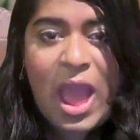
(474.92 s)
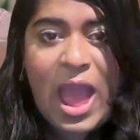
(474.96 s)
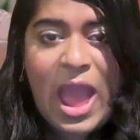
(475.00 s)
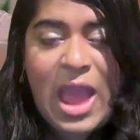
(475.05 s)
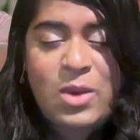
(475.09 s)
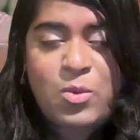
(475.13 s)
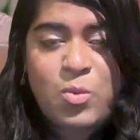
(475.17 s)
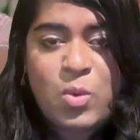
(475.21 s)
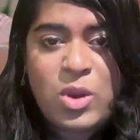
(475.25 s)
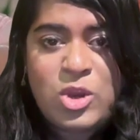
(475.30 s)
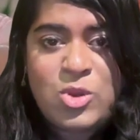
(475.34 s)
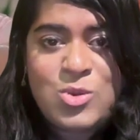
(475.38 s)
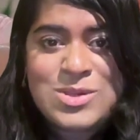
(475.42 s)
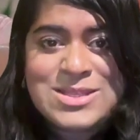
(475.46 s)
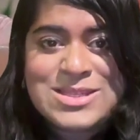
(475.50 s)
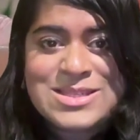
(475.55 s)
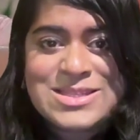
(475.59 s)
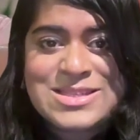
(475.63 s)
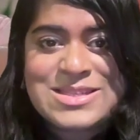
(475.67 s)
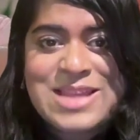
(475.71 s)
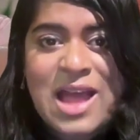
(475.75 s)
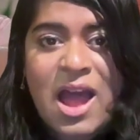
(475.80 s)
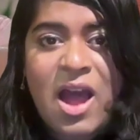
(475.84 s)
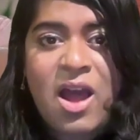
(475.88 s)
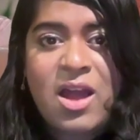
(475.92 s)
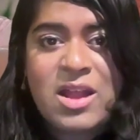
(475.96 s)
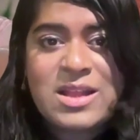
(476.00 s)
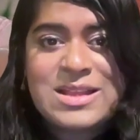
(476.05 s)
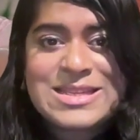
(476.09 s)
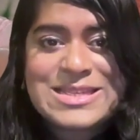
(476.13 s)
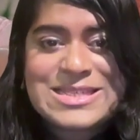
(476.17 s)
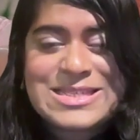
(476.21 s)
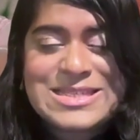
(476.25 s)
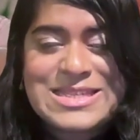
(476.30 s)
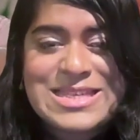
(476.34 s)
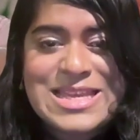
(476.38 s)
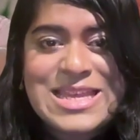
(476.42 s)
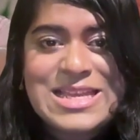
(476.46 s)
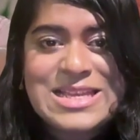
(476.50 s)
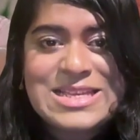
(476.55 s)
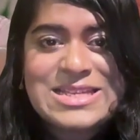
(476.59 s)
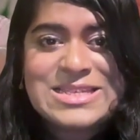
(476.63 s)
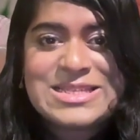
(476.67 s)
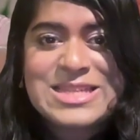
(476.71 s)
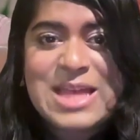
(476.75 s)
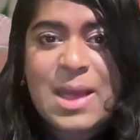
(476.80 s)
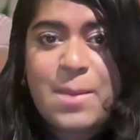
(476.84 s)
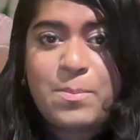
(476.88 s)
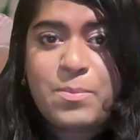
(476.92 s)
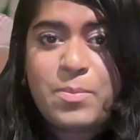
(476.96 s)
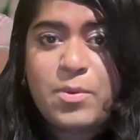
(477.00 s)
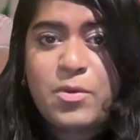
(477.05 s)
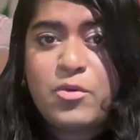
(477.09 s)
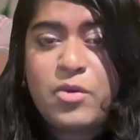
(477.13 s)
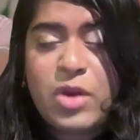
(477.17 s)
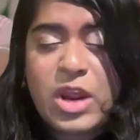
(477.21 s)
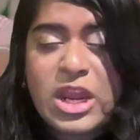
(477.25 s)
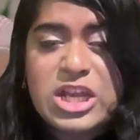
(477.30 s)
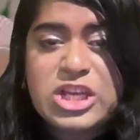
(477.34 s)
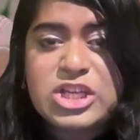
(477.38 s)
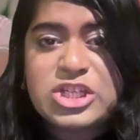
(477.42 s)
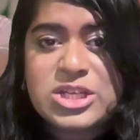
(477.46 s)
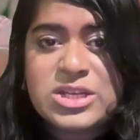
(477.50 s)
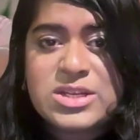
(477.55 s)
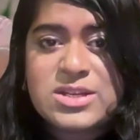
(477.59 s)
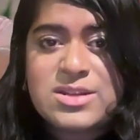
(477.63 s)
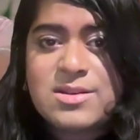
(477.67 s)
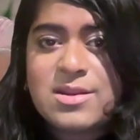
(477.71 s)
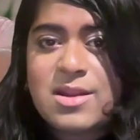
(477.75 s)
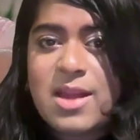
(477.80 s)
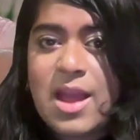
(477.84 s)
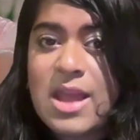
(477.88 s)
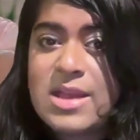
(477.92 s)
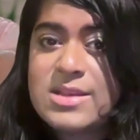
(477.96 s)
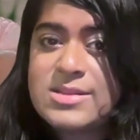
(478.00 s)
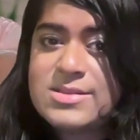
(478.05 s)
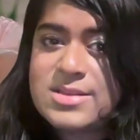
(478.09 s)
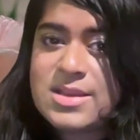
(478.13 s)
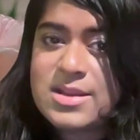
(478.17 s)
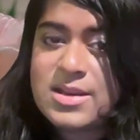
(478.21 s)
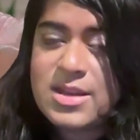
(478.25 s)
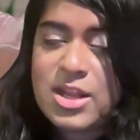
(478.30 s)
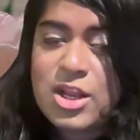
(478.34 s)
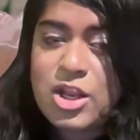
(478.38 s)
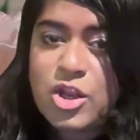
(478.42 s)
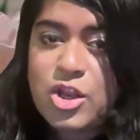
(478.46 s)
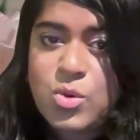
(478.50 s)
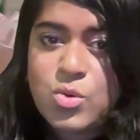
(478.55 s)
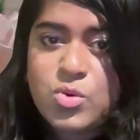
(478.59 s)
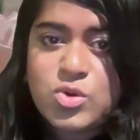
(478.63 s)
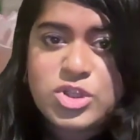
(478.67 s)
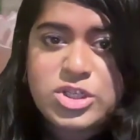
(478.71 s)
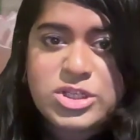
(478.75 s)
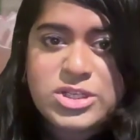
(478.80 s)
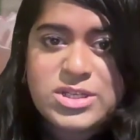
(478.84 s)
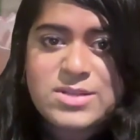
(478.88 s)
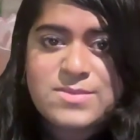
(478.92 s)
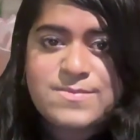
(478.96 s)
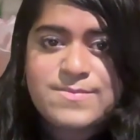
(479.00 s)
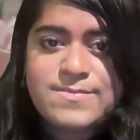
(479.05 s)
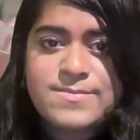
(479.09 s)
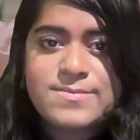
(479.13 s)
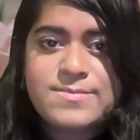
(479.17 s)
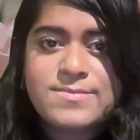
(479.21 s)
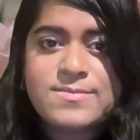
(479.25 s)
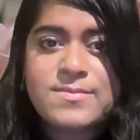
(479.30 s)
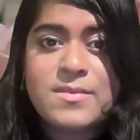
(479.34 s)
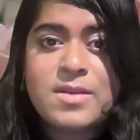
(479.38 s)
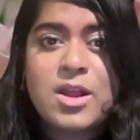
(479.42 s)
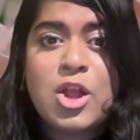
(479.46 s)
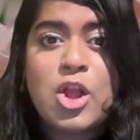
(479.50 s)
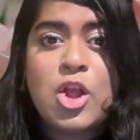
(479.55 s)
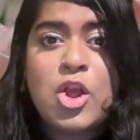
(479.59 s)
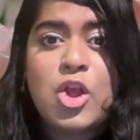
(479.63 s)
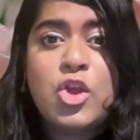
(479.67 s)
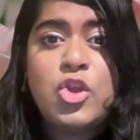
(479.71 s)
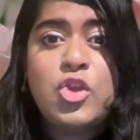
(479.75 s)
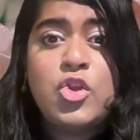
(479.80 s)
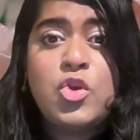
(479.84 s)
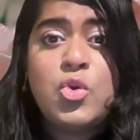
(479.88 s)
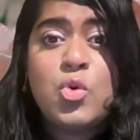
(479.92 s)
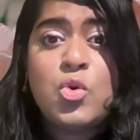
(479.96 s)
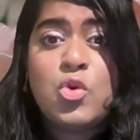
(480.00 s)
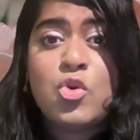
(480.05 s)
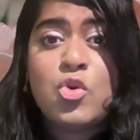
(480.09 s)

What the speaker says: and when you start seeing separation as an illusion, you